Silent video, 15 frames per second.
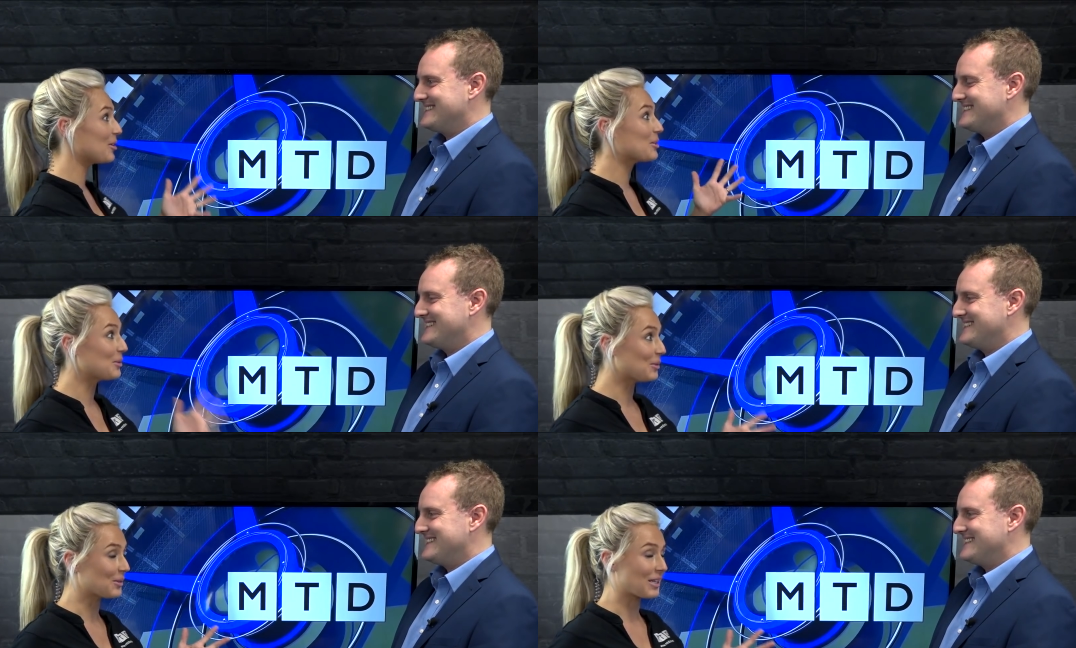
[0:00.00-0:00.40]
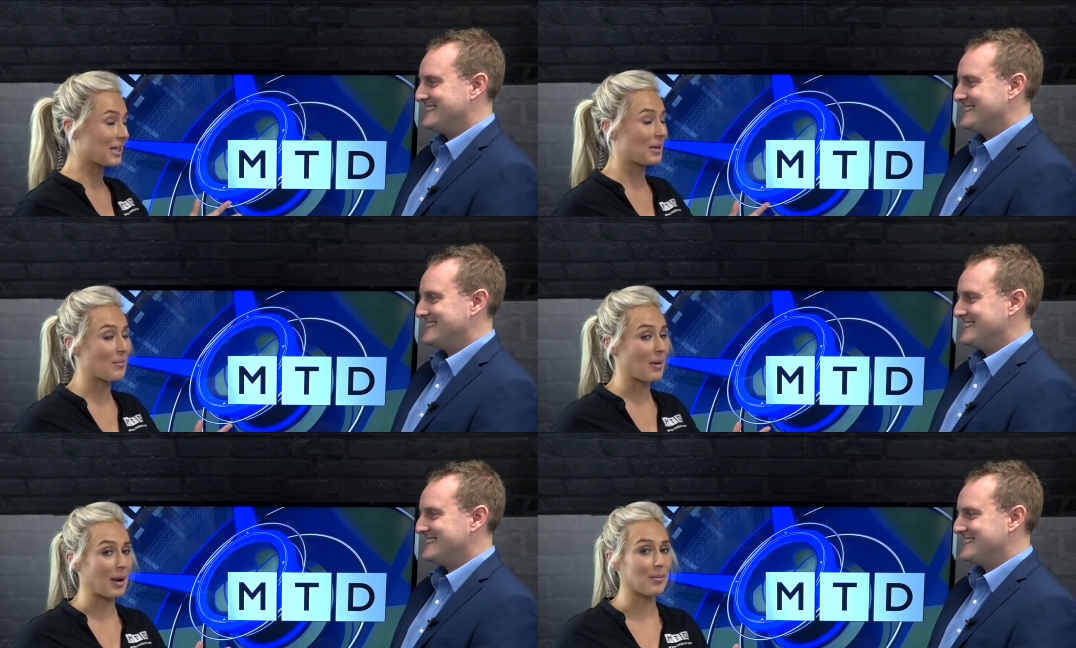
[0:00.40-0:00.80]
Speaker 1: talking
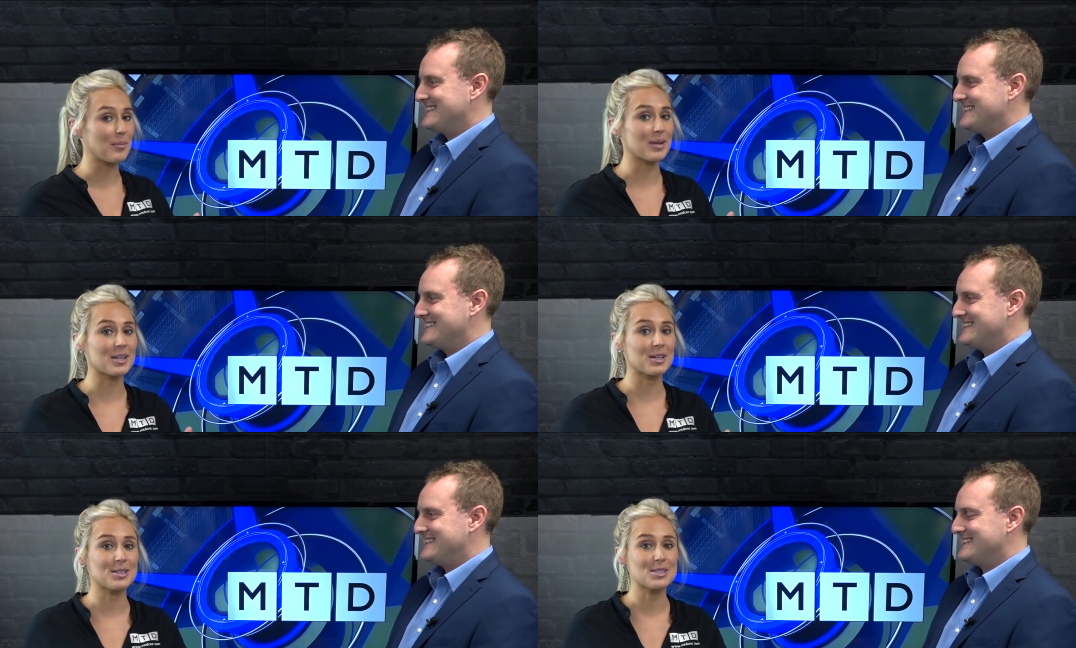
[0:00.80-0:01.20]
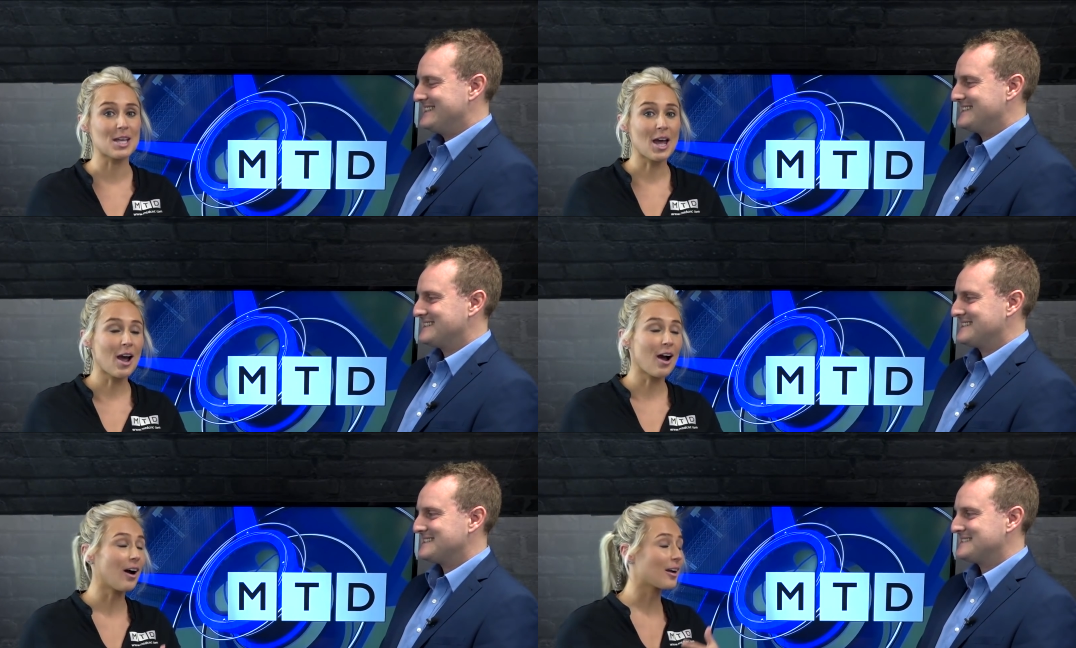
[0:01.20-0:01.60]
about because
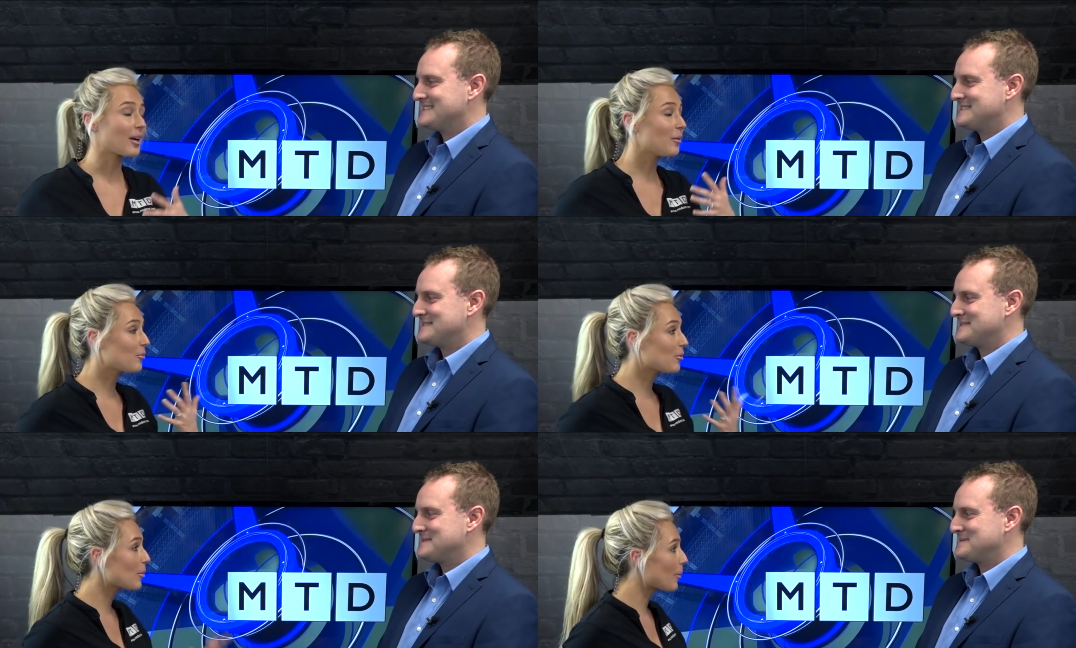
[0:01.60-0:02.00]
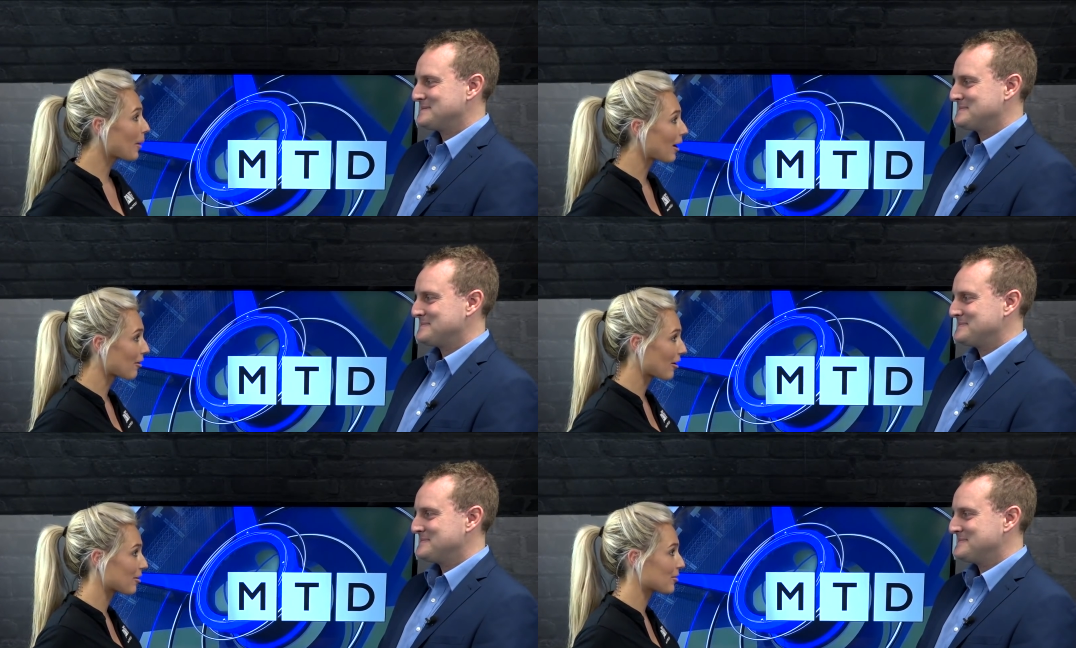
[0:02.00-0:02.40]
I come from a
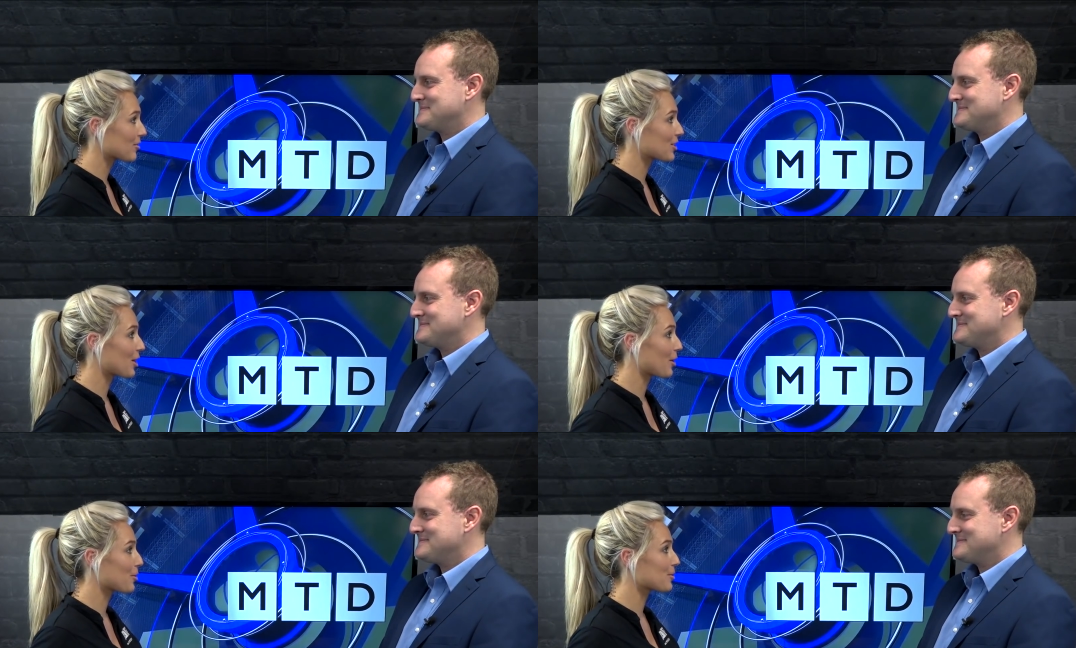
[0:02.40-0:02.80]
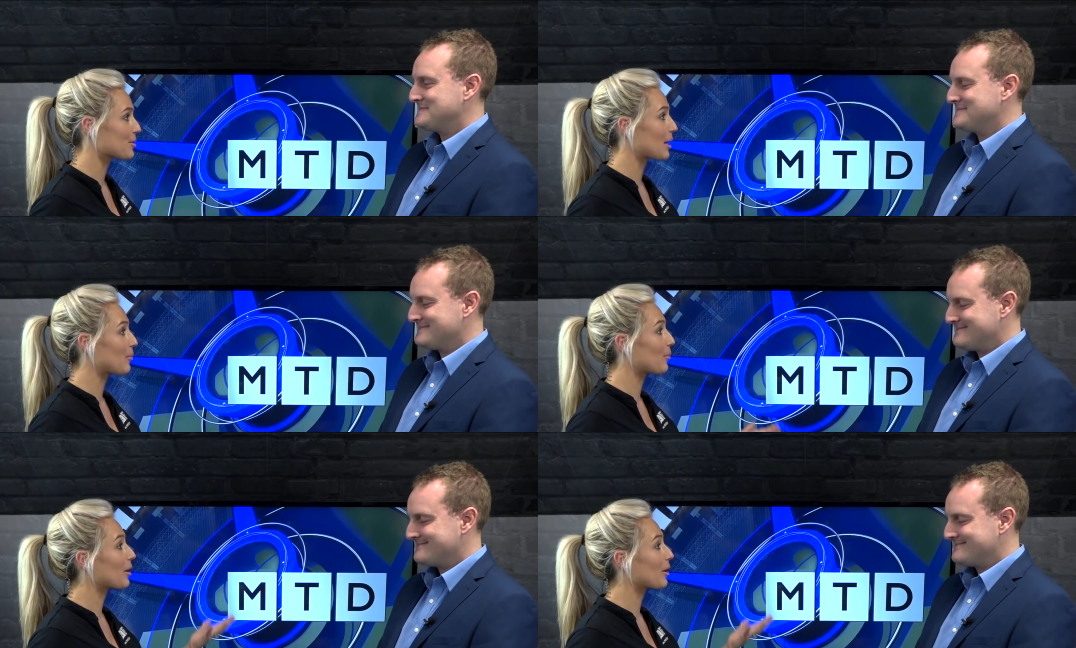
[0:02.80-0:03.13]
background of shows and